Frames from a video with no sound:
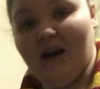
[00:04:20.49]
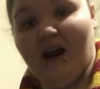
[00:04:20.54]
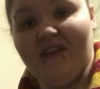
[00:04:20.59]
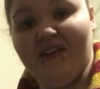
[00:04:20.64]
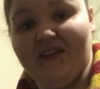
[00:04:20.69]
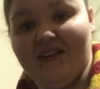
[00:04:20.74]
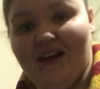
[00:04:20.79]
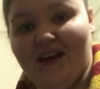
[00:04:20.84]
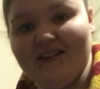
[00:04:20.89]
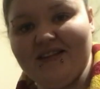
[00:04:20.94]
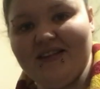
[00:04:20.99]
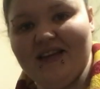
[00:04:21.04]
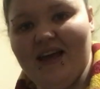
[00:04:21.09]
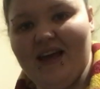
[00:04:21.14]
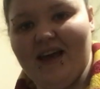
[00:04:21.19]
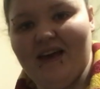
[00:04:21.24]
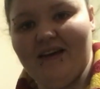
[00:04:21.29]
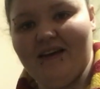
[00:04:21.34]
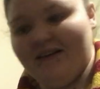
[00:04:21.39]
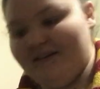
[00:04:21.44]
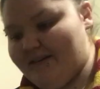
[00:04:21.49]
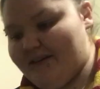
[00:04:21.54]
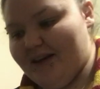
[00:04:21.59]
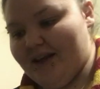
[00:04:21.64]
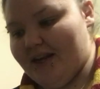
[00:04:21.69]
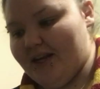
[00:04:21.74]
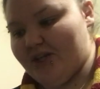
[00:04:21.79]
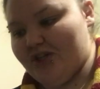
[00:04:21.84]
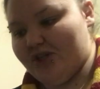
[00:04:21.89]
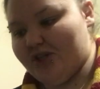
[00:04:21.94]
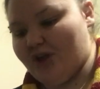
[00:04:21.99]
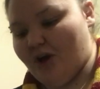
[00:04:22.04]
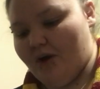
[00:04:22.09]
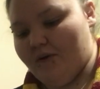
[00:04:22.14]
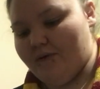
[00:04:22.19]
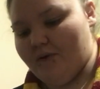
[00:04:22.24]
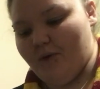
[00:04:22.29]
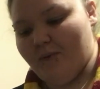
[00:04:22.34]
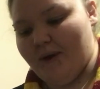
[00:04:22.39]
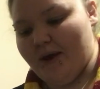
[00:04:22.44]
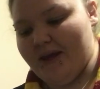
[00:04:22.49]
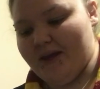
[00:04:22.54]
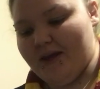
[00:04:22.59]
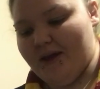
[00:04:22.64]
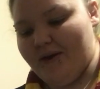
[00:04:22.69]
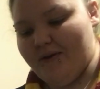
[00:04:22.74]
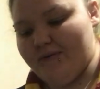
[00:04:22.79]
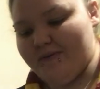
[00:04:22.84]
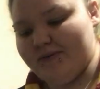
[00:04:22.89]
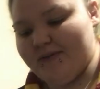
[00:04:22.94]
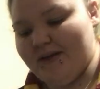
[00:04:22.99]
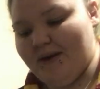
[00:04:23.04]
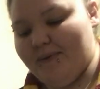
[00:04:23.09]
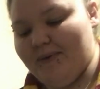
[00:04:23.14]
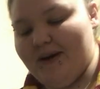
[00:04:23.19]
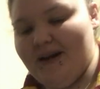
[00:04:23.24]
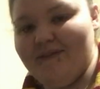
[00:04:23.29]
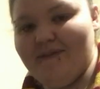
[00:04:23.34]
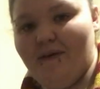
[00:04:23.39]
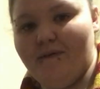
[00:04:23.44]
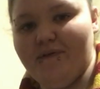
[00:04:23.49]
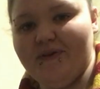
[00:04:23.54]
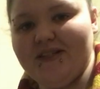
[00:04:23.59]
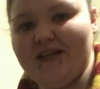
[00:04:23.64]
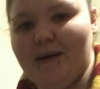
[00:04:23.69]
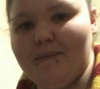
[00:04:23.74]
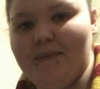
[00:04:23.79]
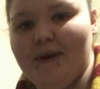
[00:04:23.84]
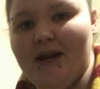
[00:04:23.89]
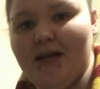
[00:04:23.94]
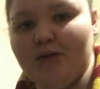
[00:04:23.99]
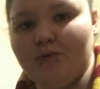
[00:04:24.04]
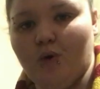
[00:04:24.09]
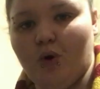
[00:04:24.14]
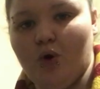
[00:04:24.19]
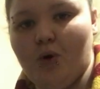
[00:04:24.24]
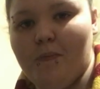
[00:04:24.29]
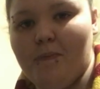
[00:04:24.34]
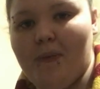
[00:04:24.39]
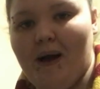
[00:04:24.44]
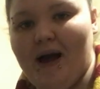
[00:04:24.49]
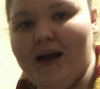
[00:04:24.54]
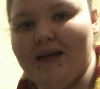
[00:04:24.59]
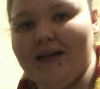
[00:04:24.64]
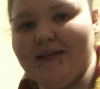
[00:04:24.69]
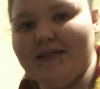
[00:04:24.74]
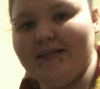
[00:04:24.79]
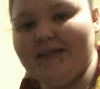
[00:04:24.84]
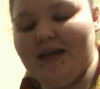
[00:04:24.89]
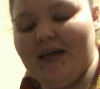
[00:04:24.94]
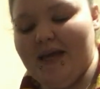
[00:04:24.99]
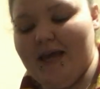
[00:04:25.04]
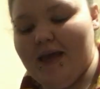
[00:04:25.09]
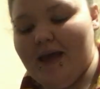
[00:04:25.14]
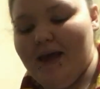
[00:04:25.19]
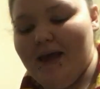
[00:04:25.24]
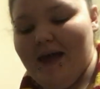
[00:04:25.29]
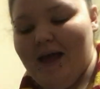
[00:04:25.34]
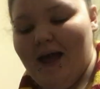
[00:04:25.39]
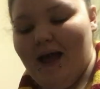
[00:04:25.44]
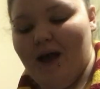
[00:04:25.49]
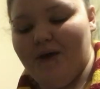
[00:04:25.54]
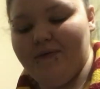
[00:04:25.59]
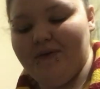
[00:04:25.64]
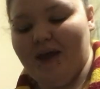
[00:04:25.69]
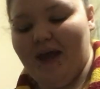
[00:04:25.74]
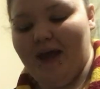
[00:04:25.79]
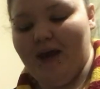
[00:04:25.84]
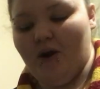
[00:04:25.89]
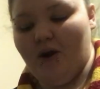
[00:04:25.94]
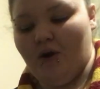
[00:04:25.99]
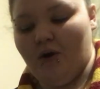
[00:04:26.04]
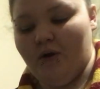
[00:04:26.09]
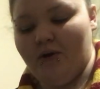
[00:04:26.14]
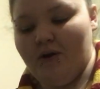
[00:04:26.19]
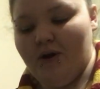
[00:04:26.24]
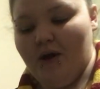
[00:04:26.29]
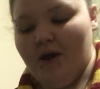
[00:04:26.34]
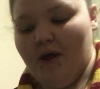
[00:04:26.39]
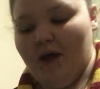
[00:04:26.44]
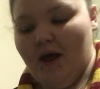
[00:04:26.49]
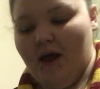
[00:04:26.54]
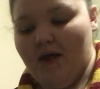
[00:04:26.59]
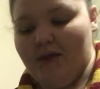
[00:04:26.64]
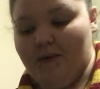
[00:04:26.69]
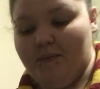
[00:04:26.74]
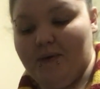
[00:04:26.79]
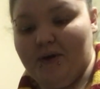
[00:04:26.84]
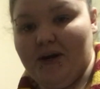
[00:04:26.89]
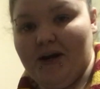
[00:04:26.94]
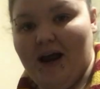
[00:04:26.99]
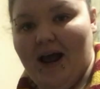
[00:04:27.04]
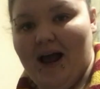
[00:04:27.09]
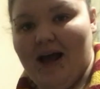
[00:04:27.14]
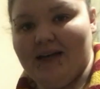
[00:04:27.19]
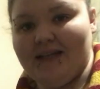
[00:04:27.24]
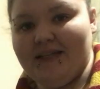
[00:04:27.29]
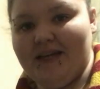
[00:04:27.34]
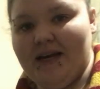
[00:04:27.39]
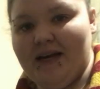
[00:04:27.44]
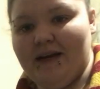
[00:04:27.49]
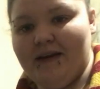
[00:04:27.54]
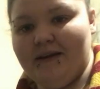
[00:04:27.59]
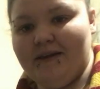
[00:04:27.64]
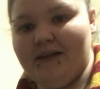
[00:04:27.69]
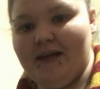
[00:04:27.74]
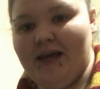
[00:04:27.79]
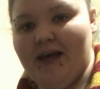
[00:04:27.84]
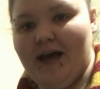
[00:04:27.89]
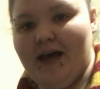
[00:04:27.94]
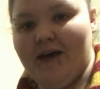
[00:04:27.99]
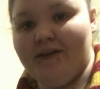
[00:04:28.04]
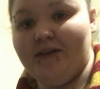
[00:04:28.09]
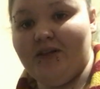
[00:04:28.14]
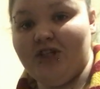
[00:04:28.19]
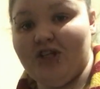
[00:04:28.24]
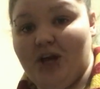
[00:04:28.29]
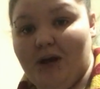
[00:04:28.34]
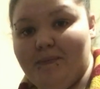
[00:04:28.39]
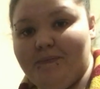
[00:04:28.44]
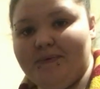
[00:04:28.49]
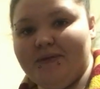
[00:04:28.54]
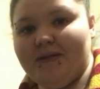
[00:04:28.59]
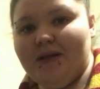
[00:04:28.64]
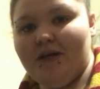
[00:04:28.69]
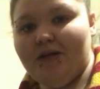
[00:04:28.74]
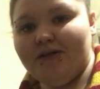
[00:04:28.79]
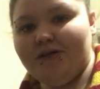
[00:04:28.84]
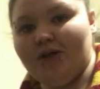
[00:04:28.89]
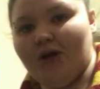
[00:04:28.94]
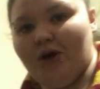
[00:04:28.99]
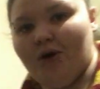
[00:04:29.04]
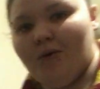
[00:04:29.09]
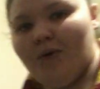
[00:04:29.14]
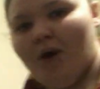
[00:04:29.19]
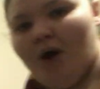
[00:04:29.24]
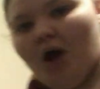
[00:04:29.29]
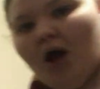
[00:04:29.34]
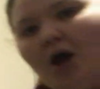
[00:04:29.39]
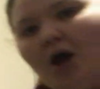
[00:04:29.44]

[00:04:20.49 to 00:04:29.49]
I think that's it. And it just away it goes. Now we'll leave it on for 10 minutes. We'll come back and see how they're getting on, and then we're going to add in the chips. So